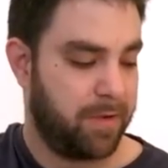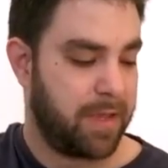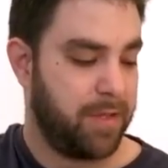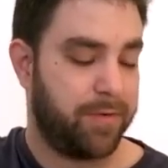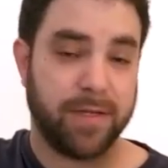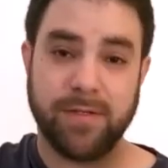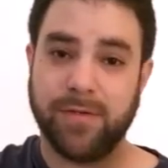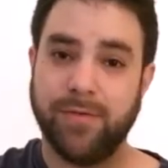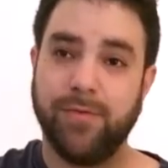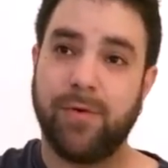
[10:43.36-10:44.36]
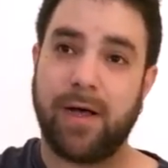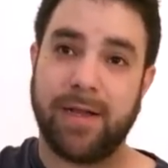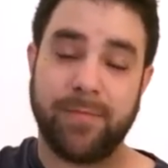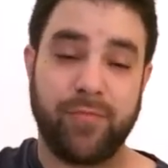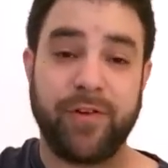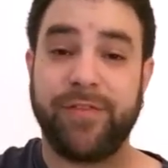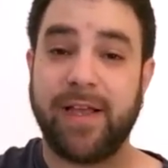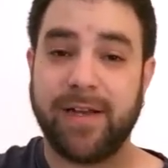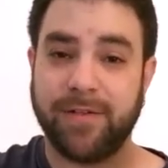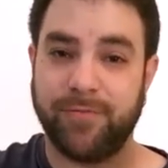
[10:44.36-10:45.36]
Okay, you can do an
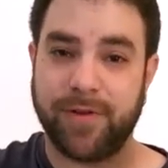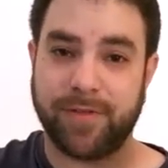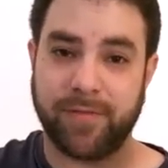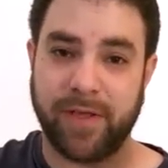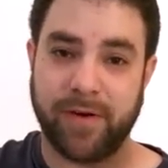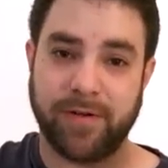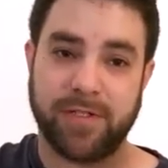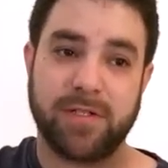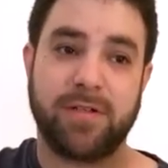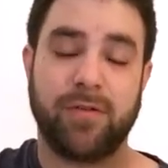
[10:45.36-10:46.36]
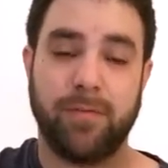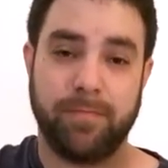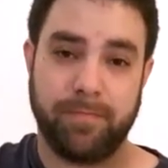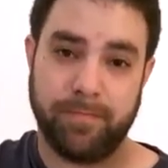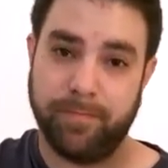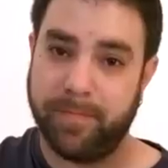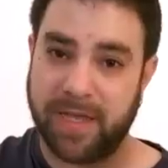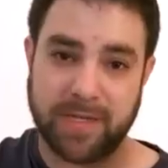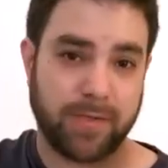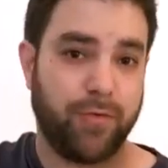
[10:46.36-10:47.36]
abbreviated rhythm here, just
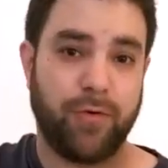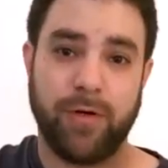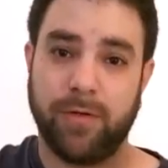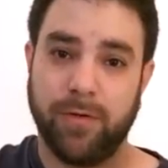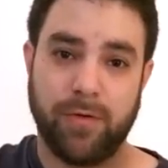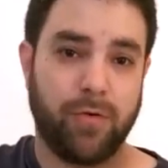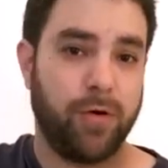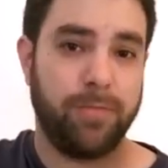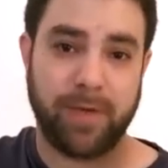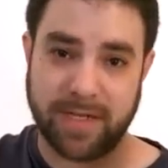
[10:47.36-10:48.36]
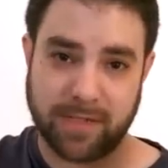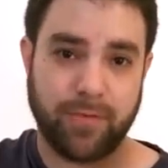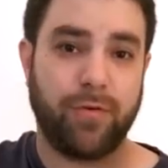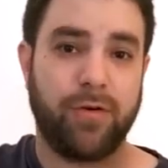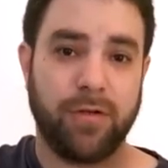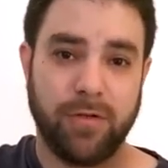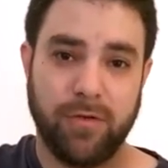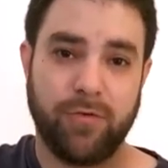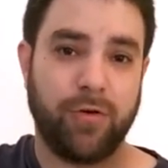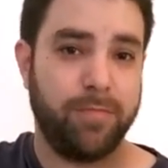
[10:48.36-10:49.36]
bass chord, chord, bass, chord,
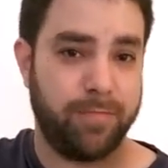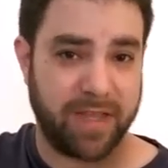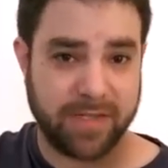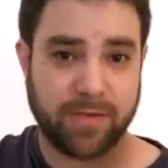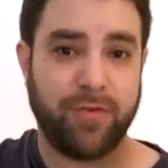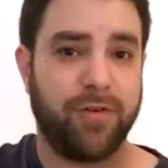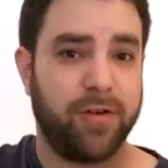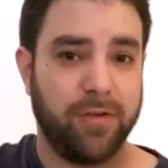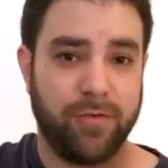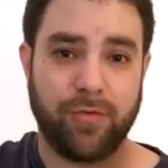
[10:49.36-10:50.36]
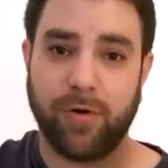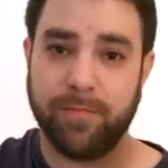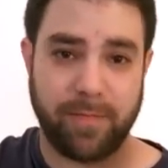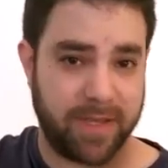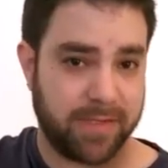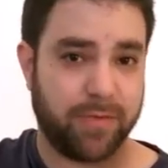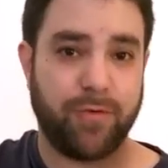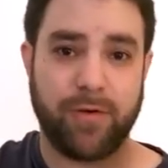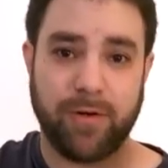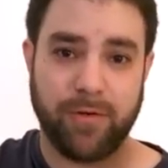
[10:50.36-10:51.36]
chord, bass, chord, chord, bass,
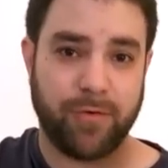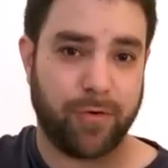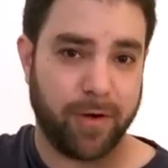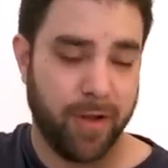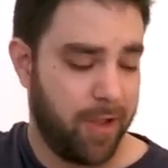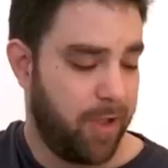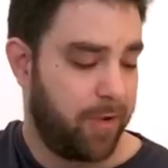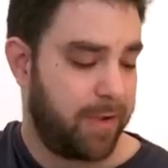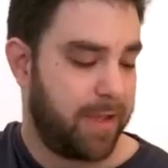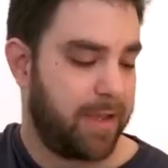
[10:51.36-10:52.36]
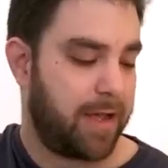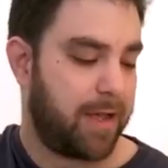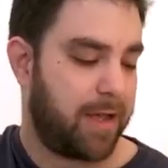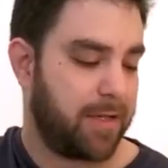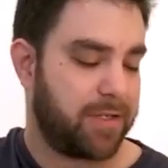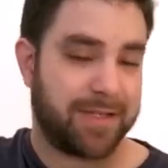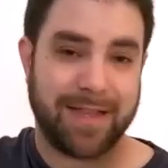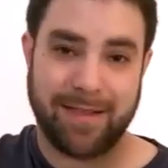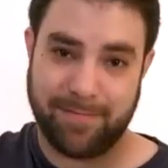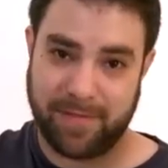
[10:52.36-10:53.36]
chord, chord. Okay, uh, just
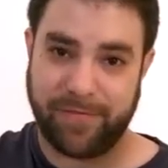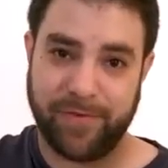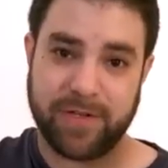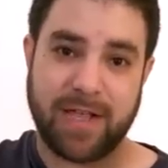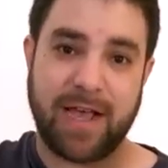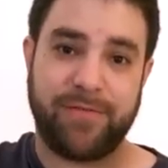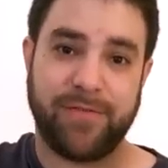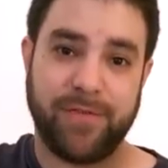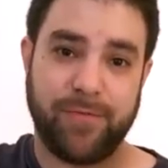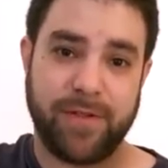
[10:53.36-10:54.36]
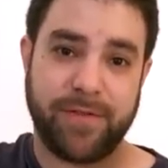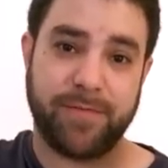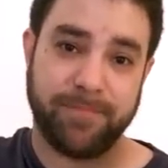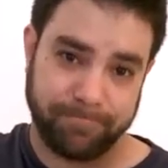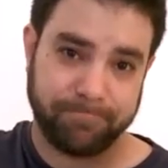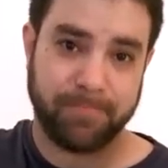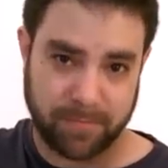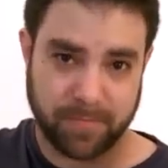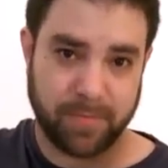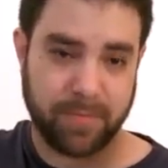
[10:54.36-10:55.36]
the first half of the rhythm
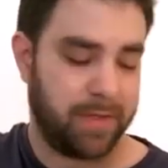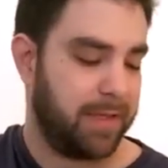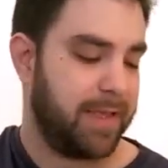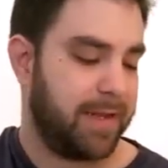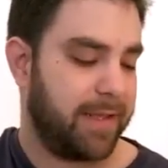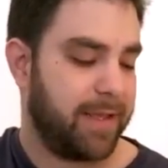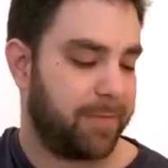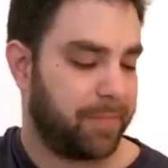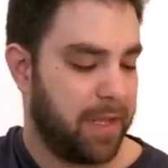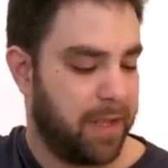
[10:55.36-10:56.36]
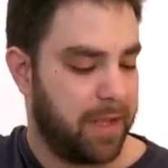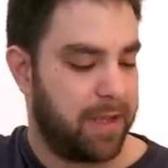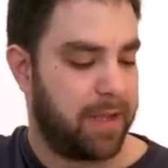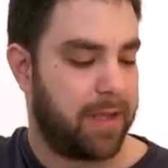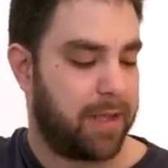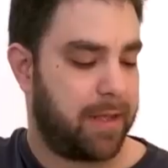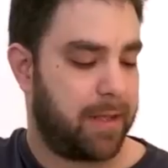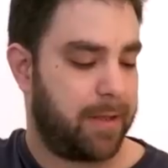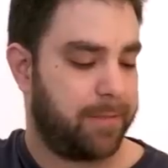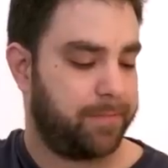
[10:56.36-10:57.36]
again and again.
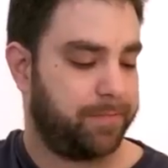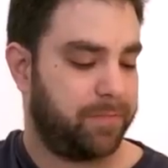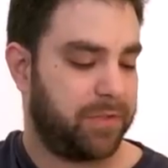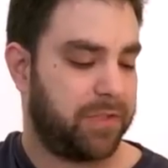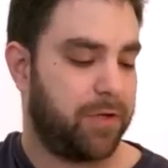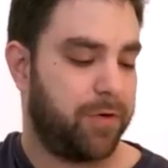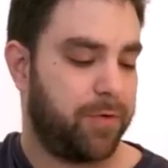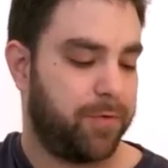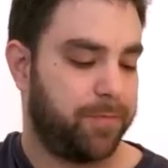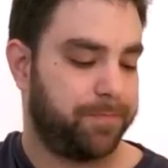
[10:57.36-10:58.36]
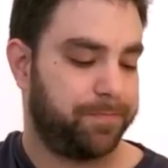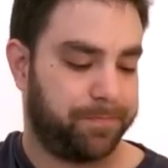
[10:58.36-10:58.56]
Um, so.